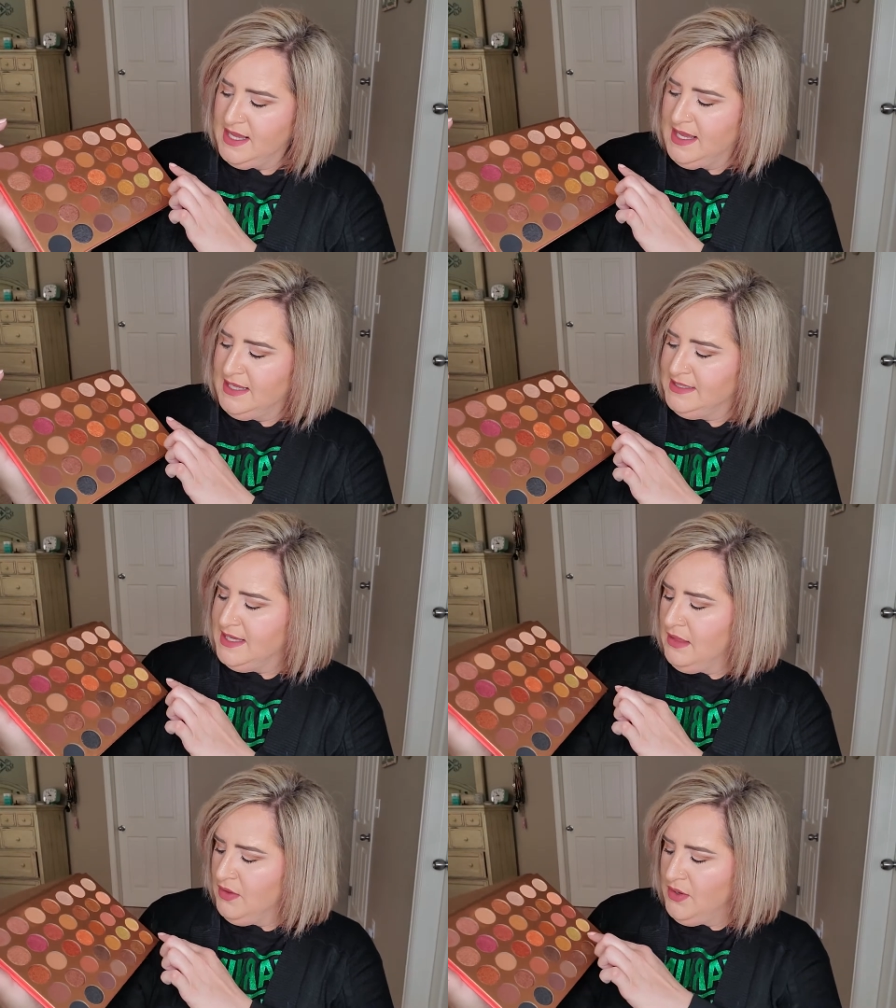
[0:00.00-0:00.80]
and
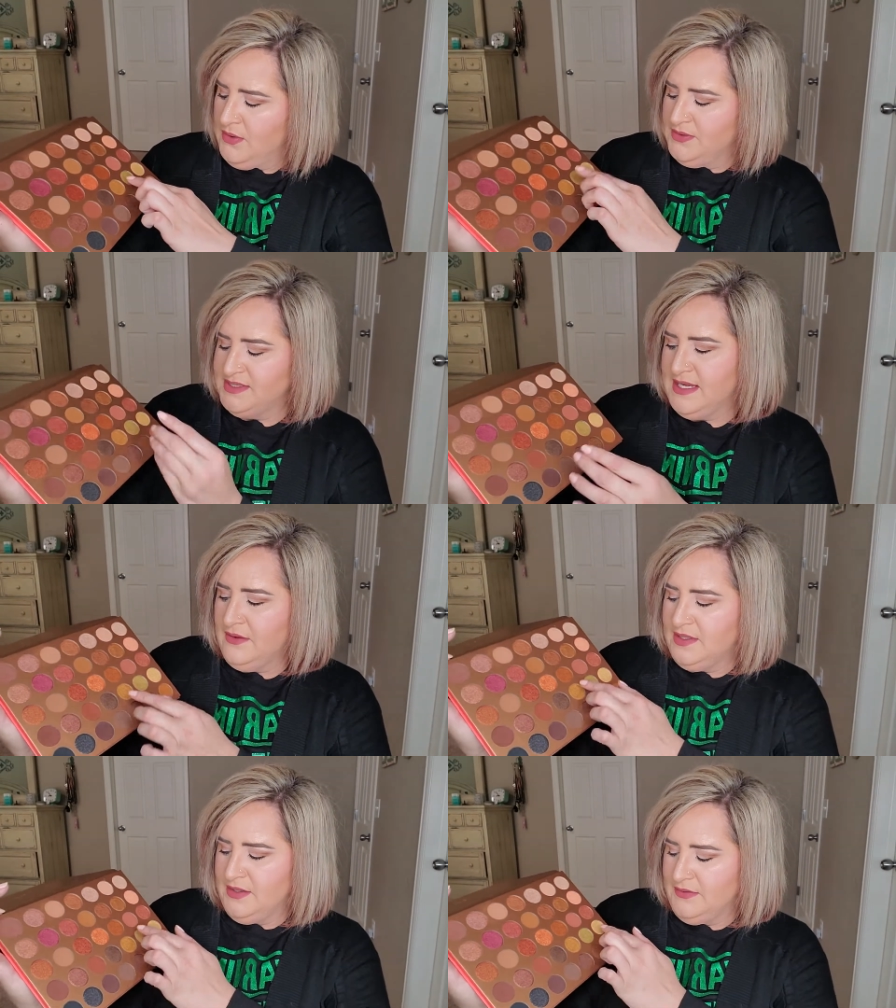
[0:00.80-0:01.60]
yellows
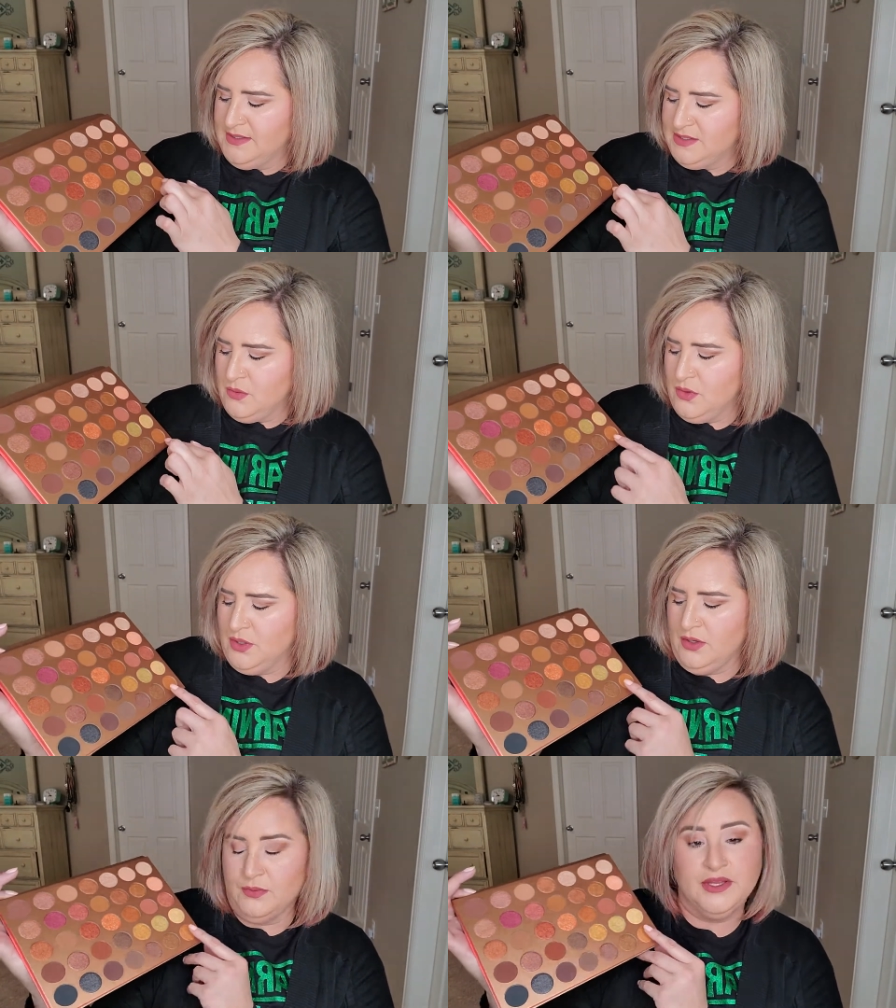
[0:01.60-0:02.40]
down here in this
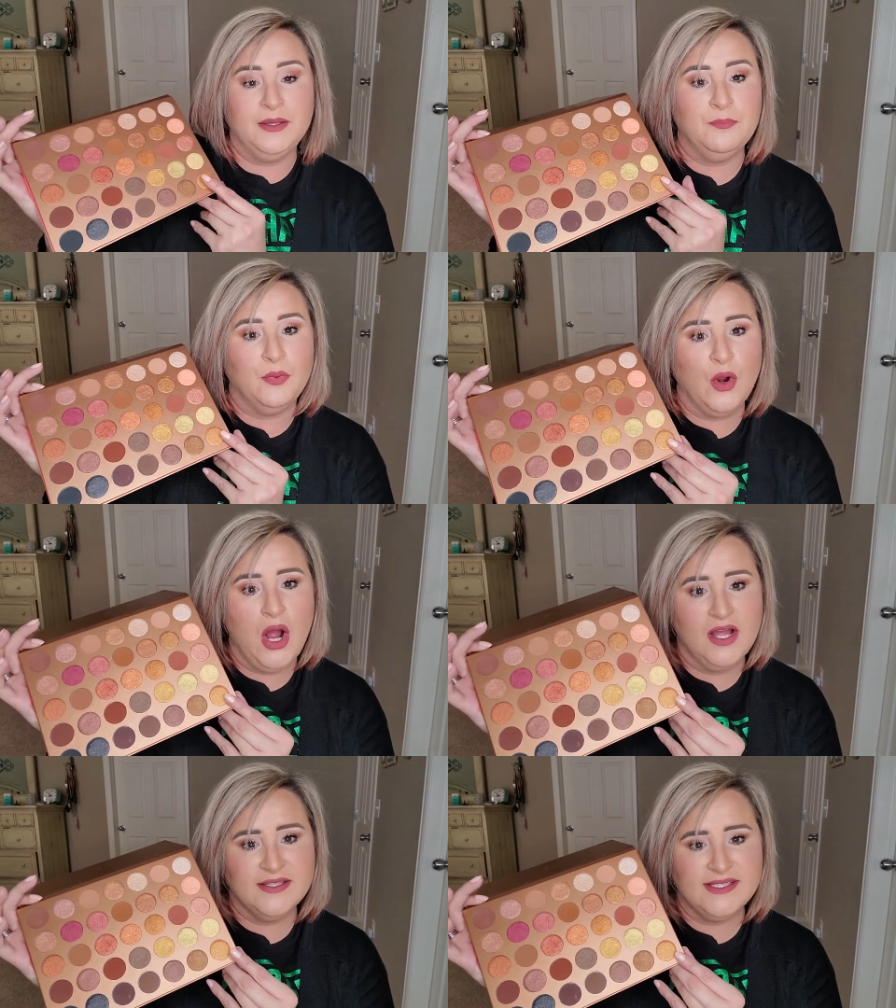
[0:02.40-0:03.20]
corner, a really
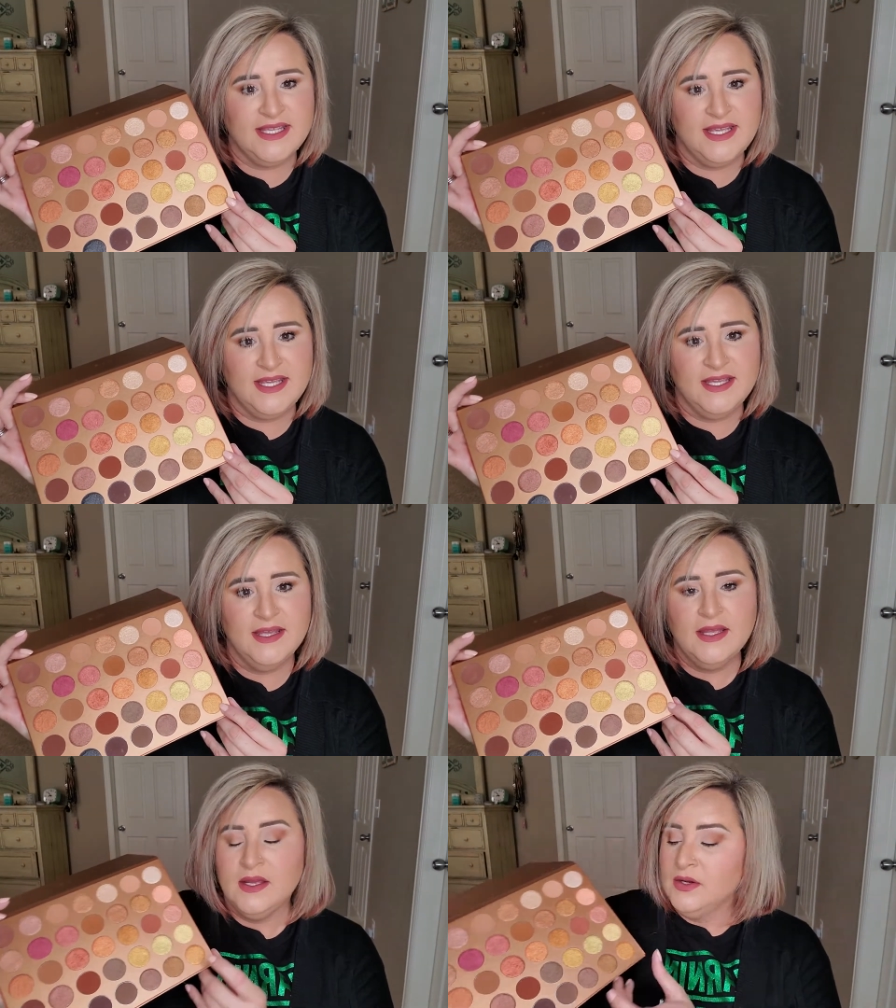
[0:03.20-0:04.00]
bronzy
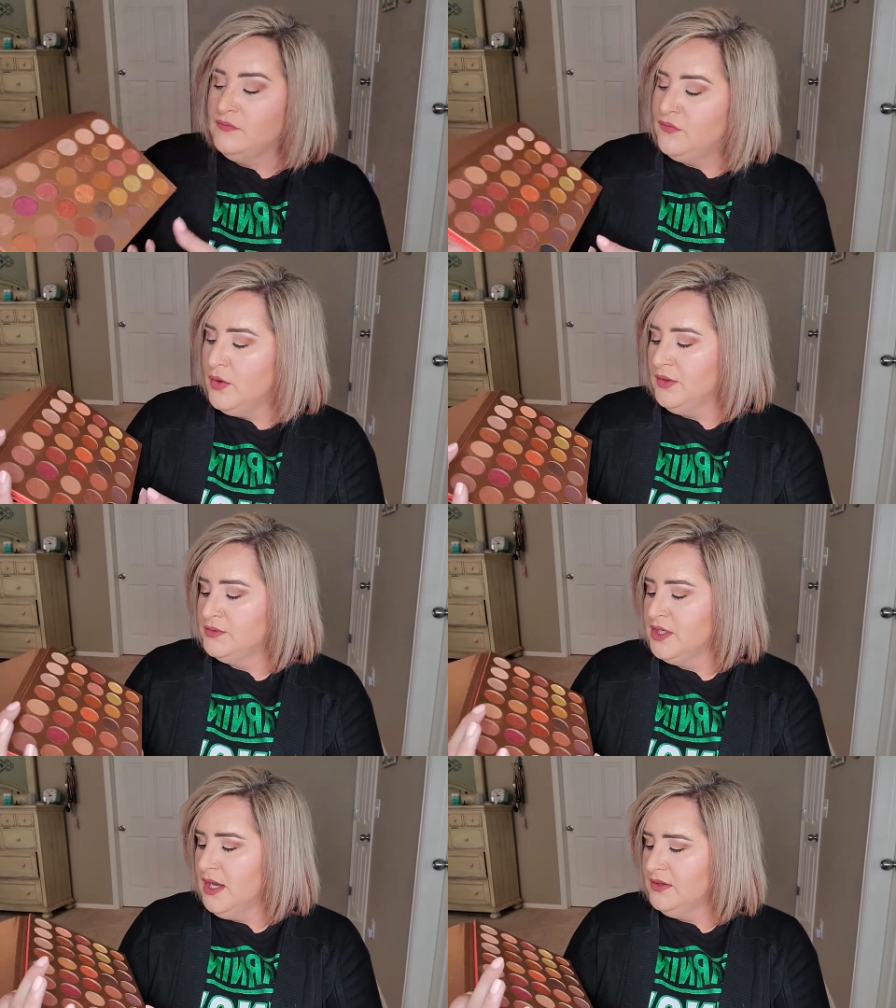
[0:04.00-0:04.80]
foiled
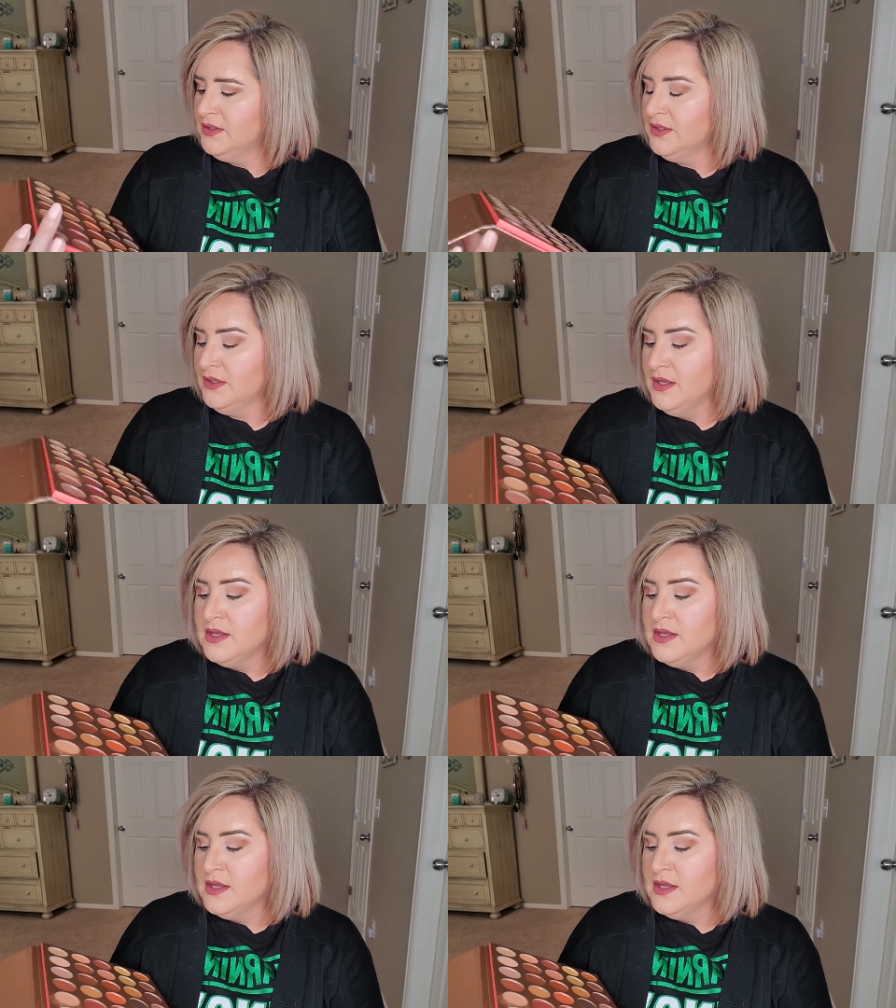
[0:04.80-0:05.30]
color.